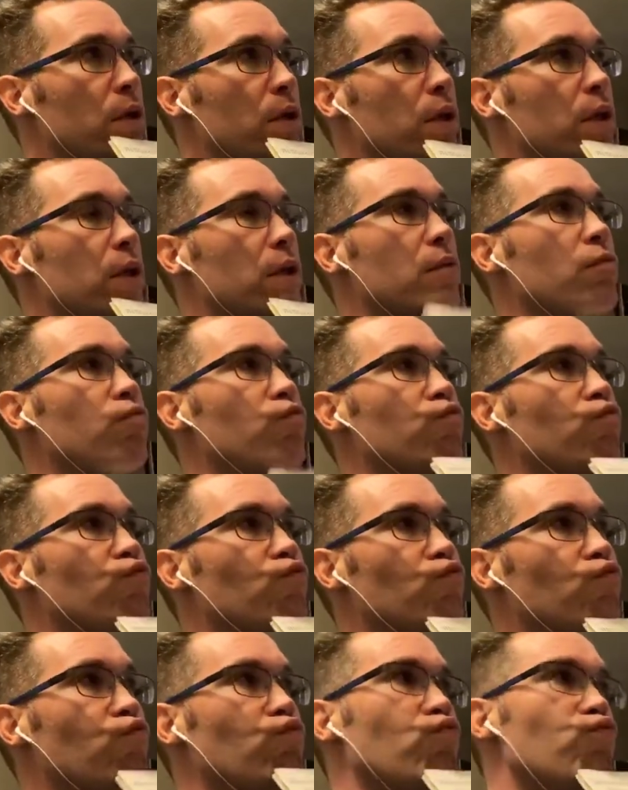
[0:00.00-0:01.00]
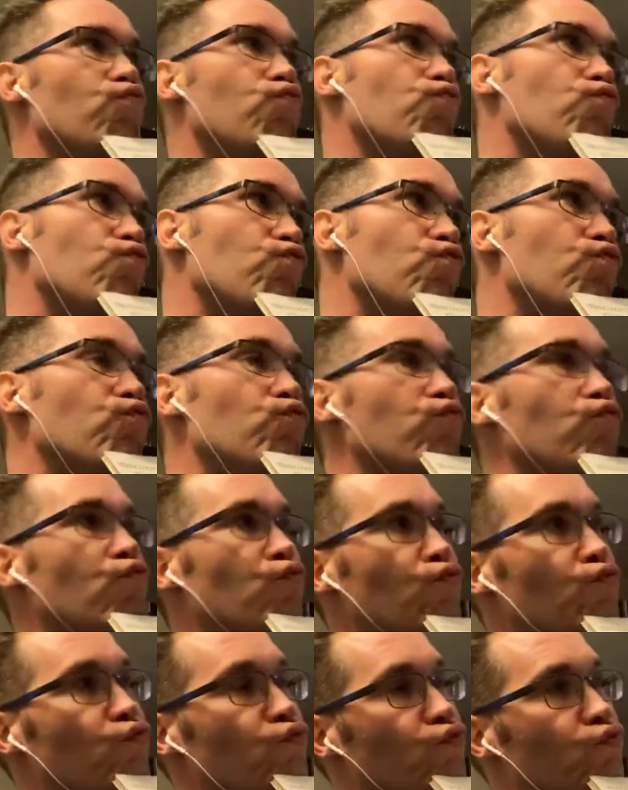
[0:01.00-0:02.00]

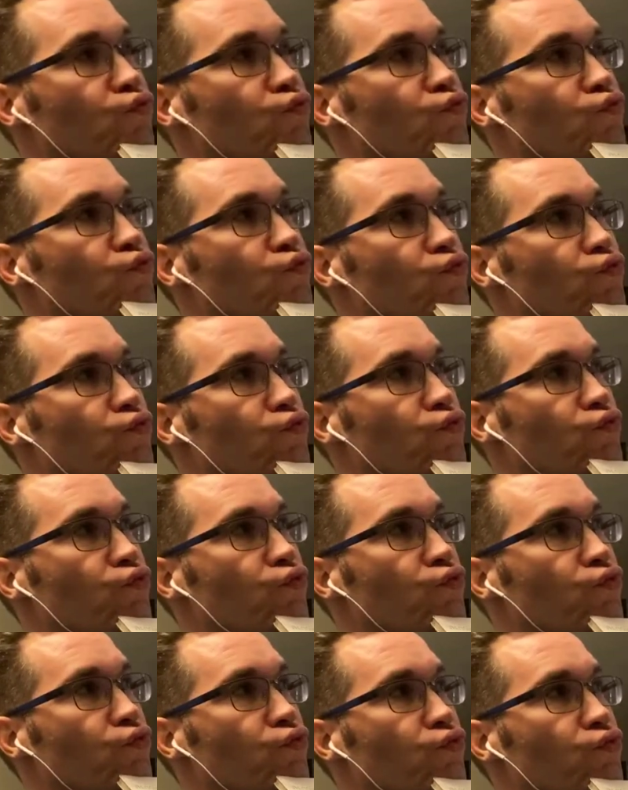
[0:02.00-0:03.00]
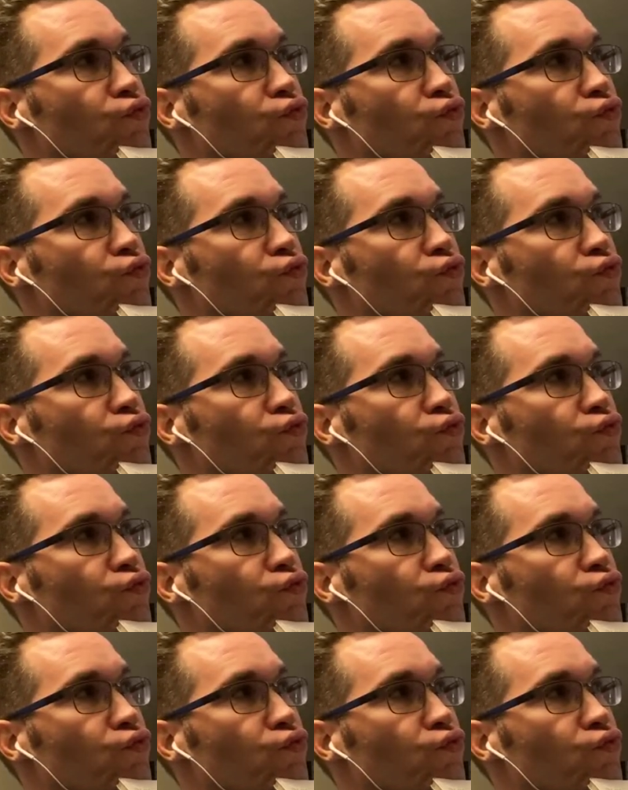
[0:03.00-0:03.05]
(no one is talking)